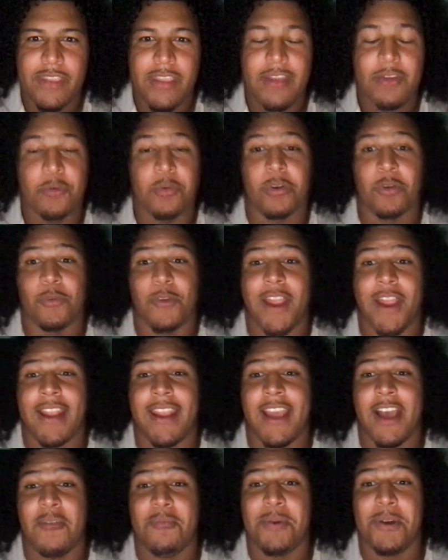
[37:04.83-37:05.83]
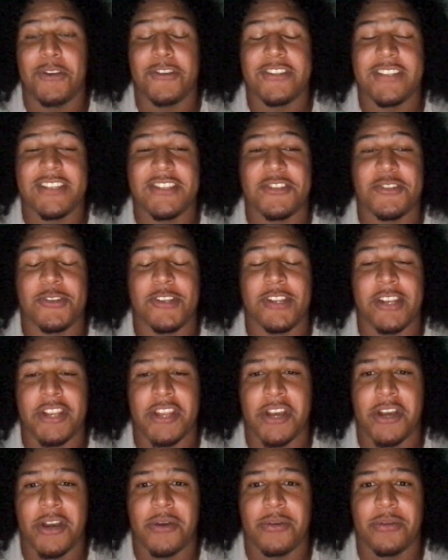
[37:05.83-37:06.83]
Well, right now, post injury,
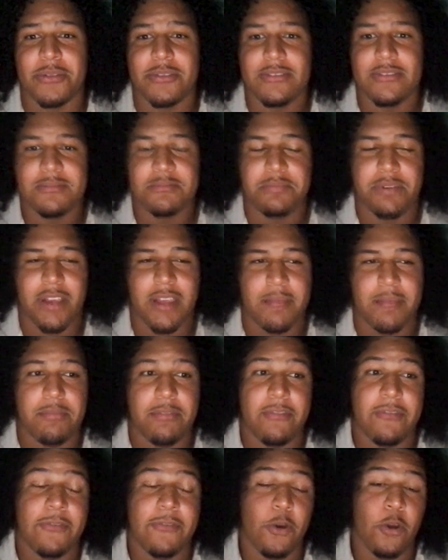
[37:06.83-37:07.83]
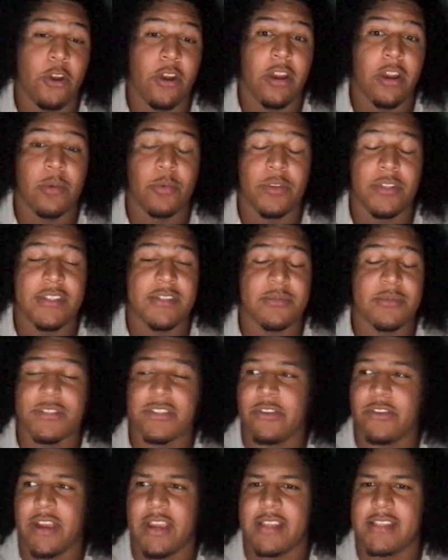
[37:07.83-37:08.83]
no. Okay. But before, what's what's
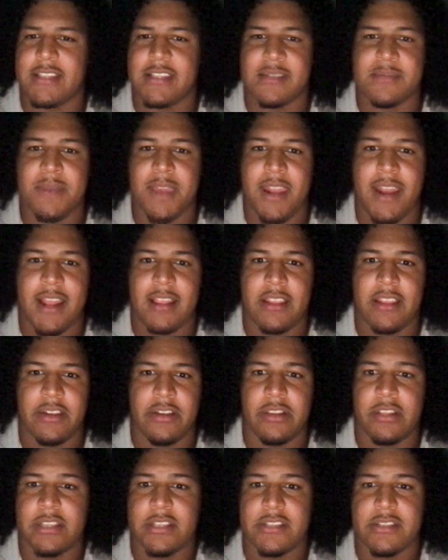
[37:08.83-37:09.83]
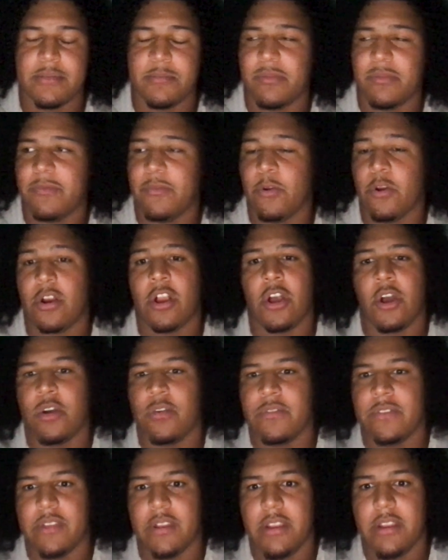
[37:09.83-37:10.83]
crazy is, man, I literally just before
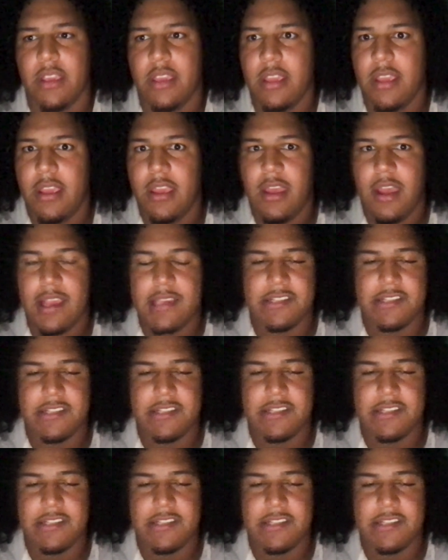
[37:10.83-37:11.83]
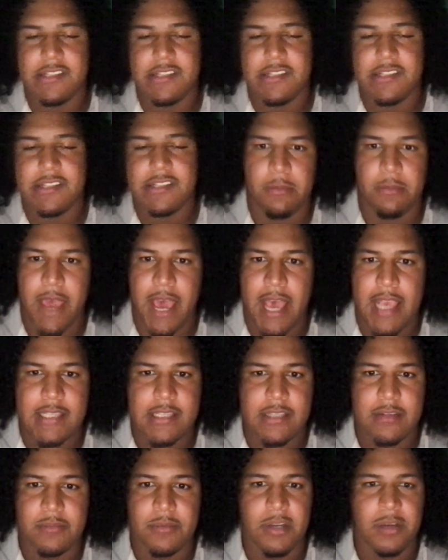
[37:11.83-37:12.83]
COVID, I started picking up a
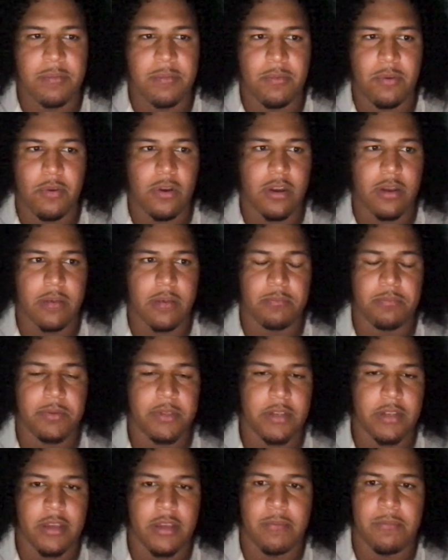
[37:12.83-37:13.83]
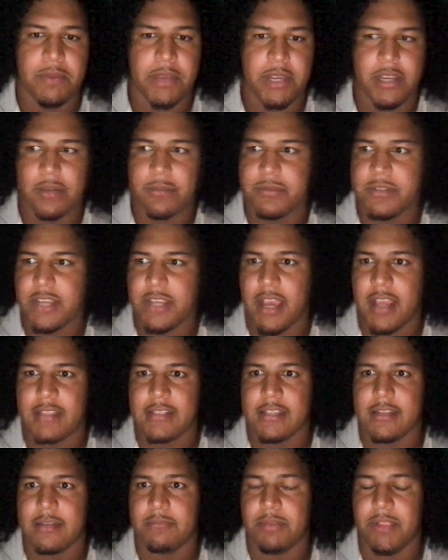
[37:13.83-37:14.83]
basketball more and putting up pickup
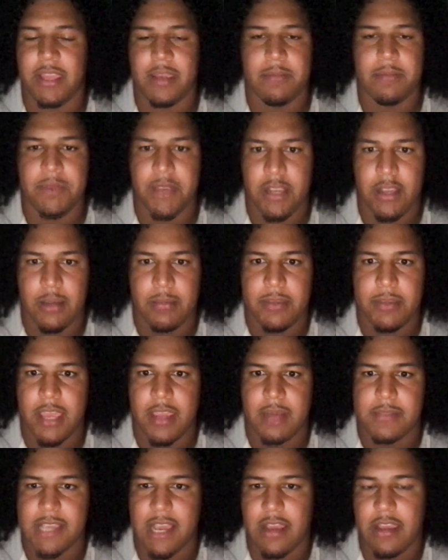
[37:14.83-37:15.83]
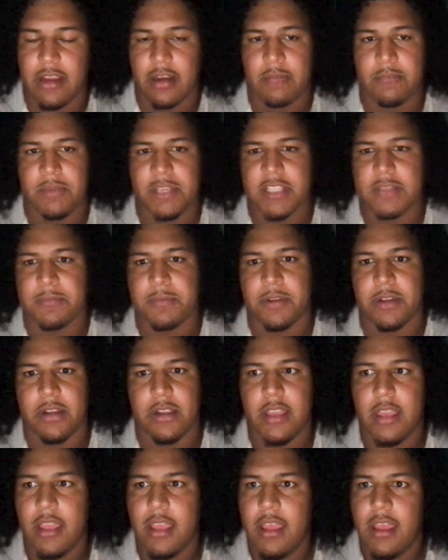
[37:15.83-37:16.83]
shots and playing pickup games out here in Pittsburgh.
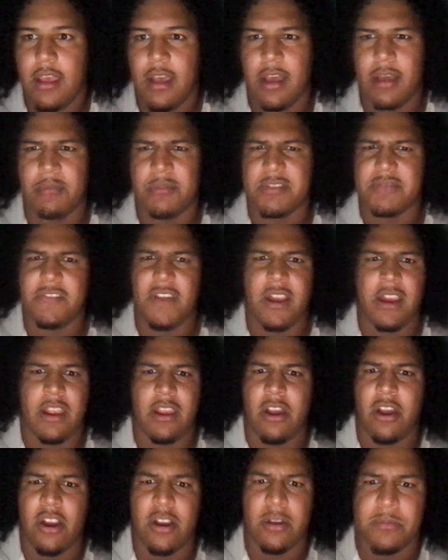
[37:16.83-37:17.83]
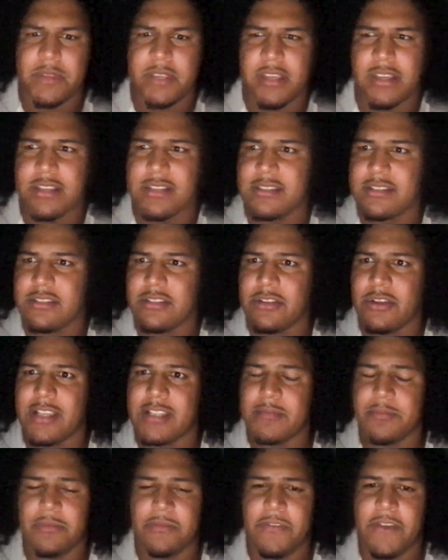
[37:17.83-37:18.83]
Um, it's very hard because you know, as
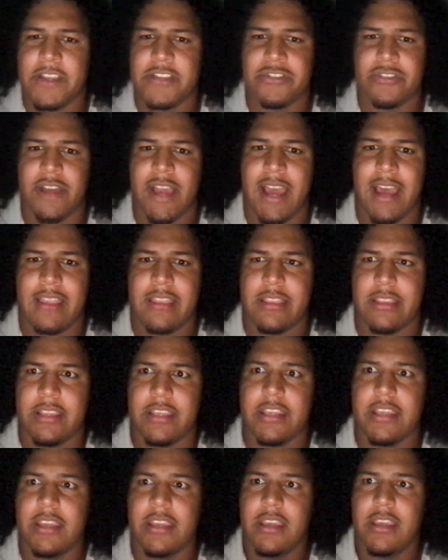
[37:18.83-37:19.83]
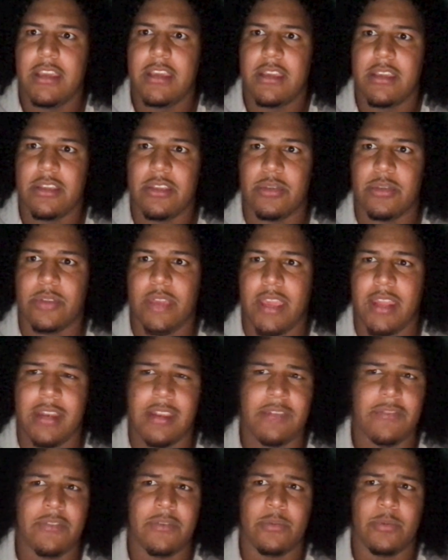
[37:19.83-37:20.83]
a professional athlete, you and
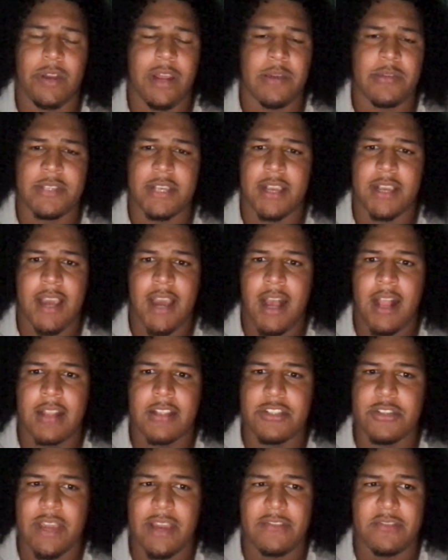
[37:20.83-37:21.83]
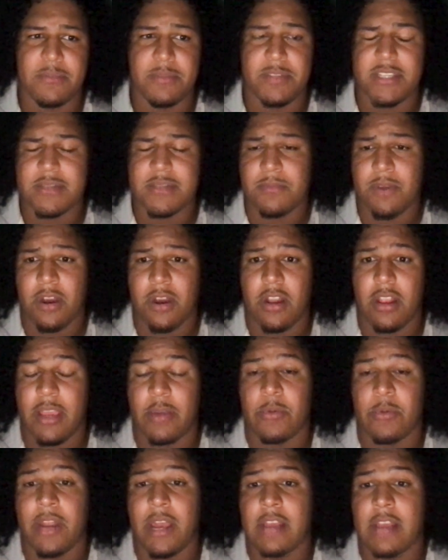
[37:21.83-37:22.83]
even when I was in college, you have to be smart.
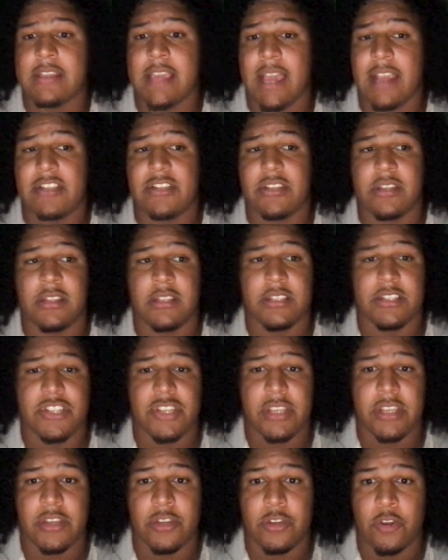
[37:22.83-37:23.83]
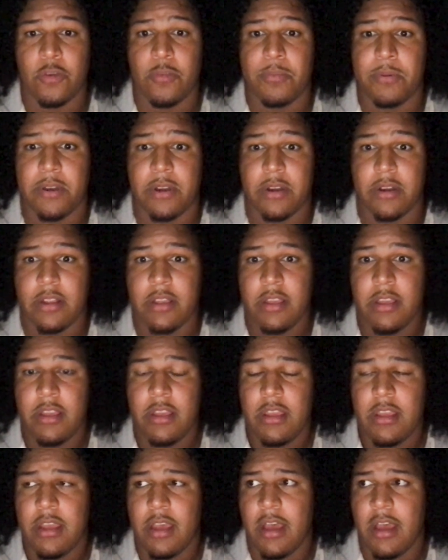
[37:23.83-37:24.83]
Like when I was actually a legit hooper,
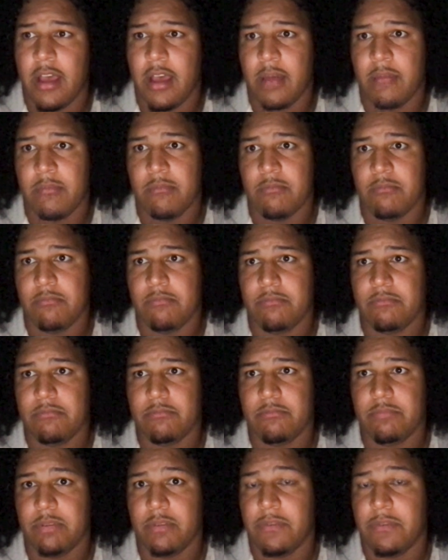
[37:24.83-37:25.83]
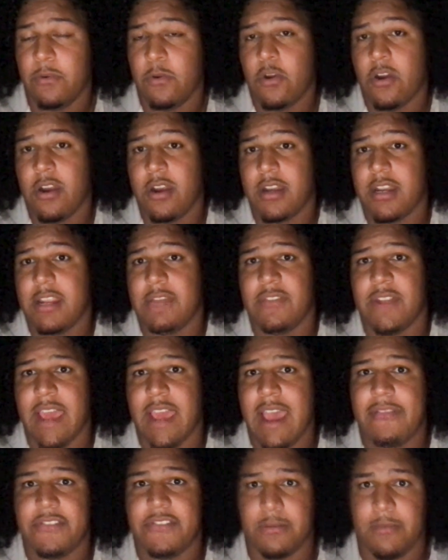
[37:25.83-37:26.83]
um, before and even
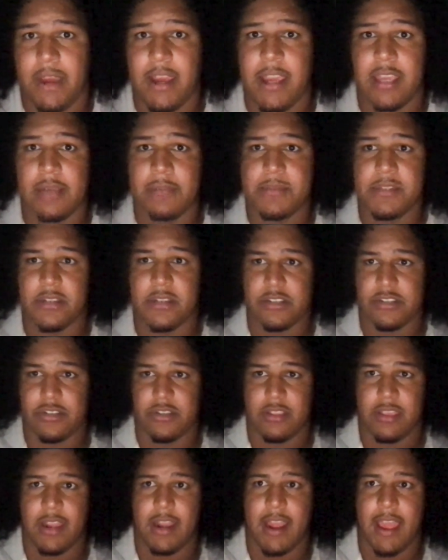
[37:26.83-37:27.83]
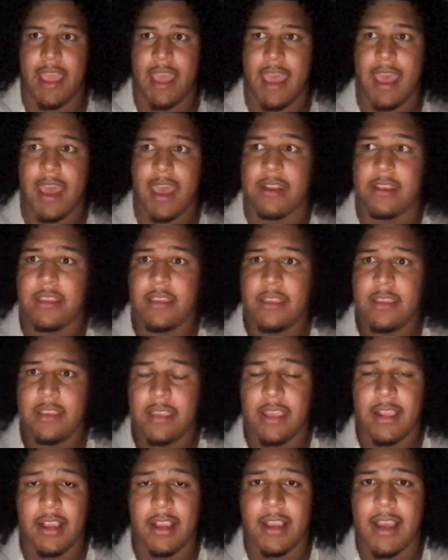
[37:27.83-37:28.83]
after my hip surgery that I had
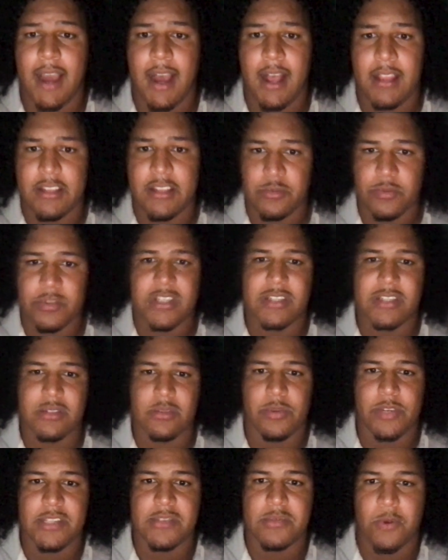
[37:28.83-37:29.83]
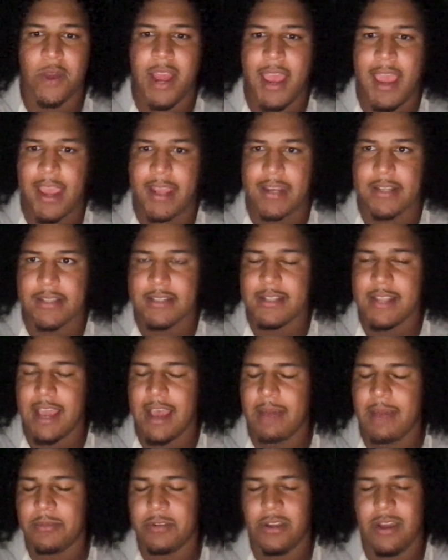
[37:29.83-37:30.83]
in college, which is the reason why I had to
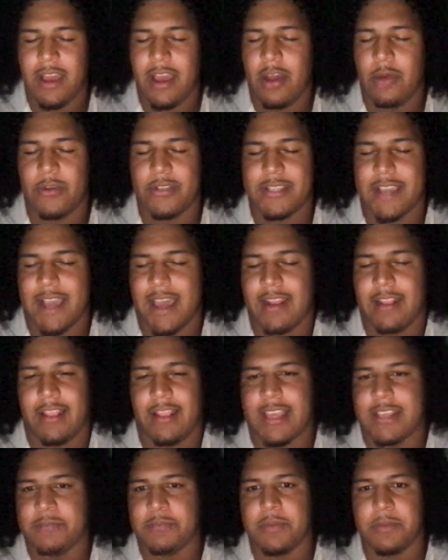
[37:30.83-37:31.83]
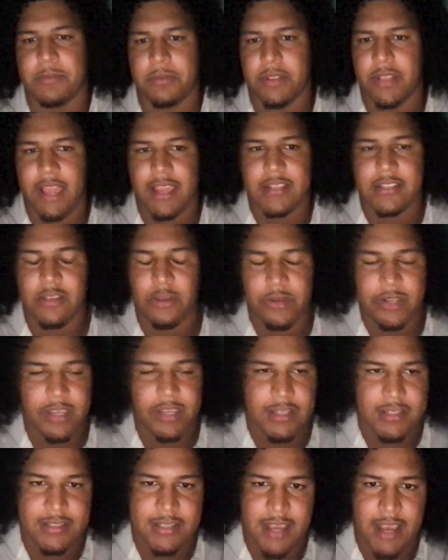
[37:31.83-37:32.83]
stop. You know, I always idolized people like Tony
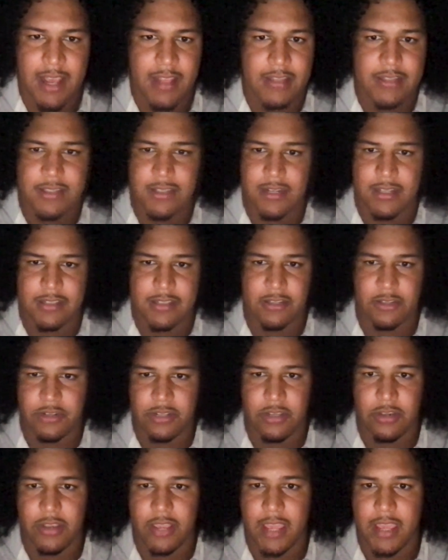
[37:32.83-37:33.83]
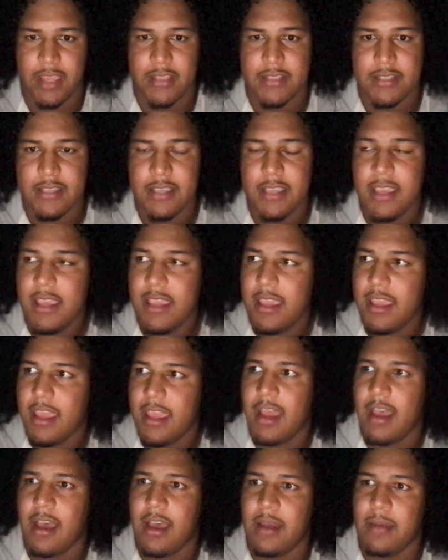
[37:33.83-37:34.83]
Gonzalez mm-hmm. and Antonio Gates, yep.
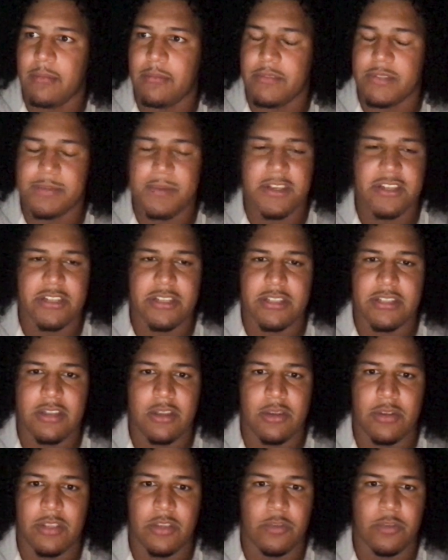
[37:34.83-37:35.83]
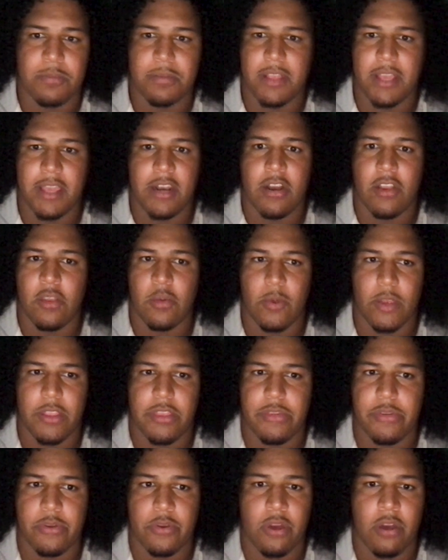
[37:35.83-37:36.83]
um, especially Tony, who played all the way
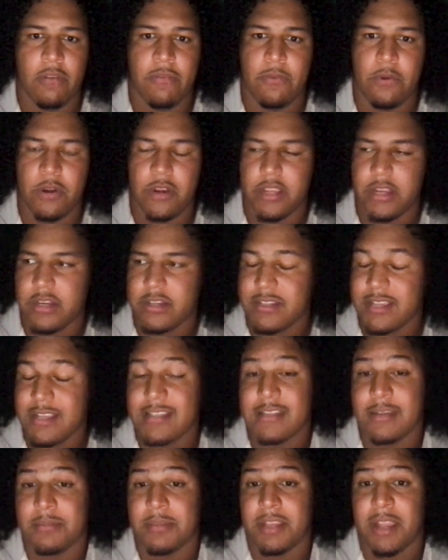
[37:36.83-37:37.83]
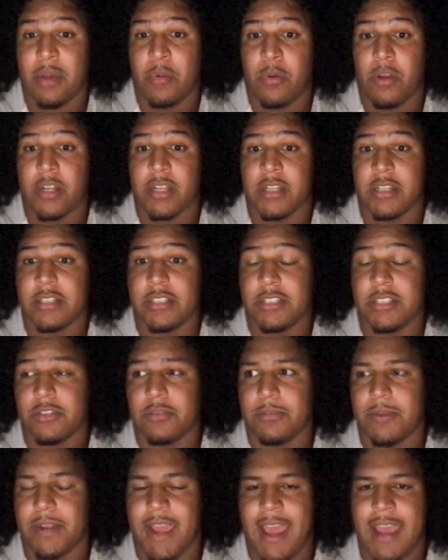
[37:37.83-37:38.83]
through all four years. That's something I wanted to do,
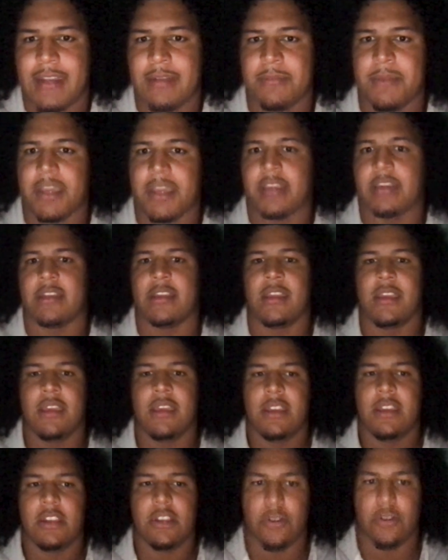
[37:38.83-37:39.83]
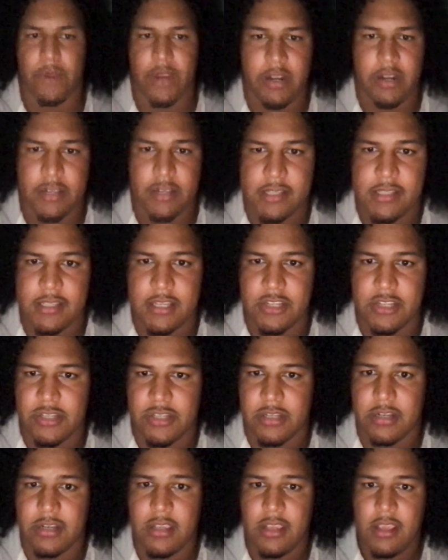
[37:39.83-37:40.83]
but I had to make a career
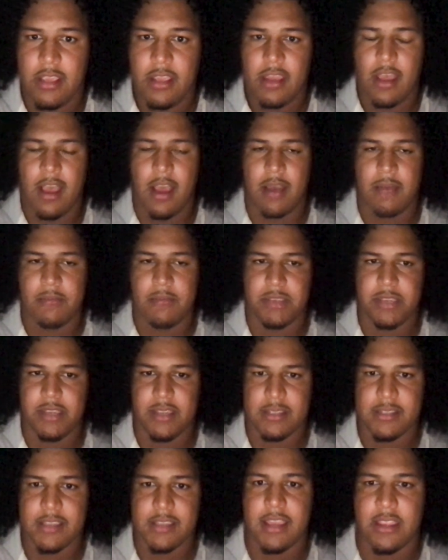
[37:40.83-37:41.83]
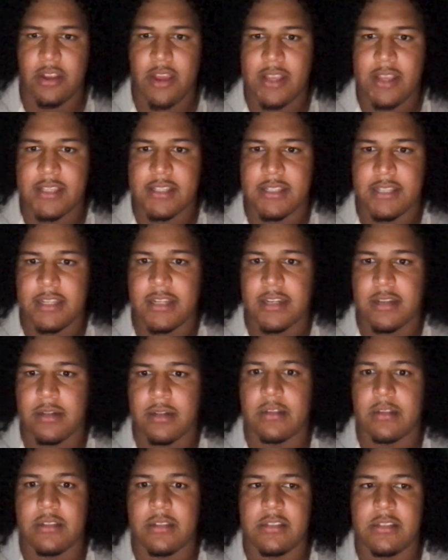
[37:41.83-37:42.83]
decision um, because I, you know, I just needed
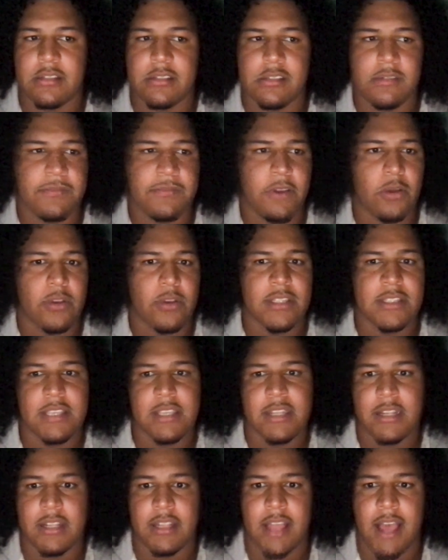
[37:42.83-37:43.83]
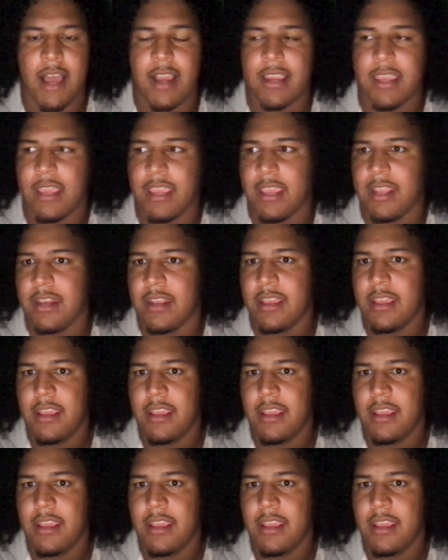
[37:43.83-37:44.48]
to, to, to focus in and lock in.